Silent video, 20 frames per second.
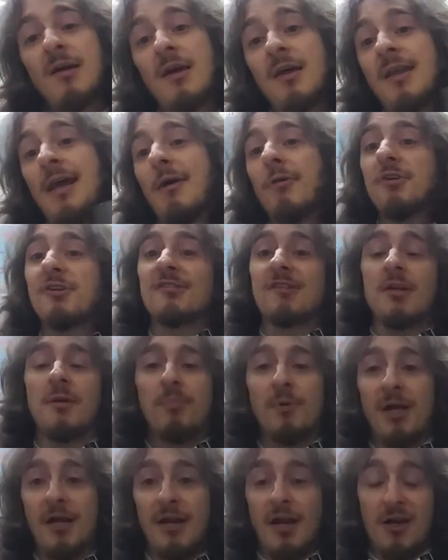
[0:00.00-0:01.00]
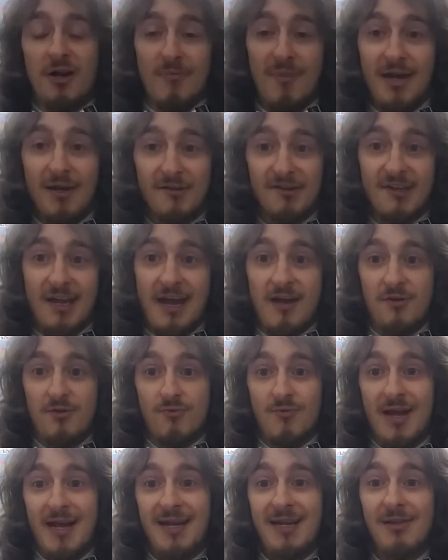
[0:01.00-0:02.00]
Now we're just going to play it on our metal sound.
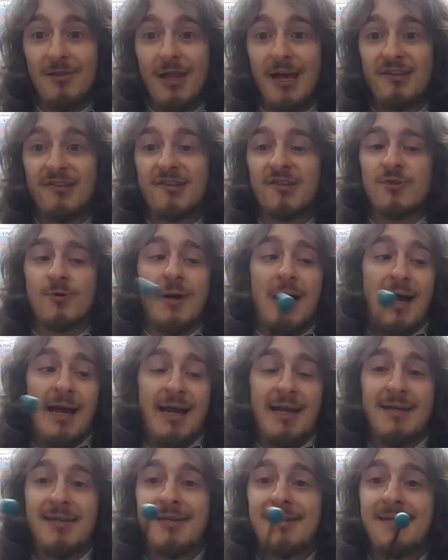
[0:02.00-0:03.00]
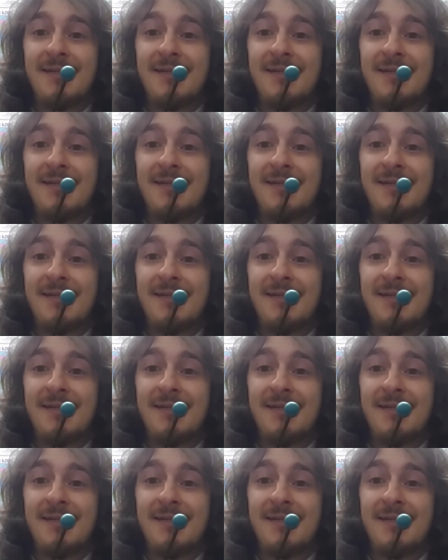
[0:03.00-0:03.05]
Ready? Let's try it.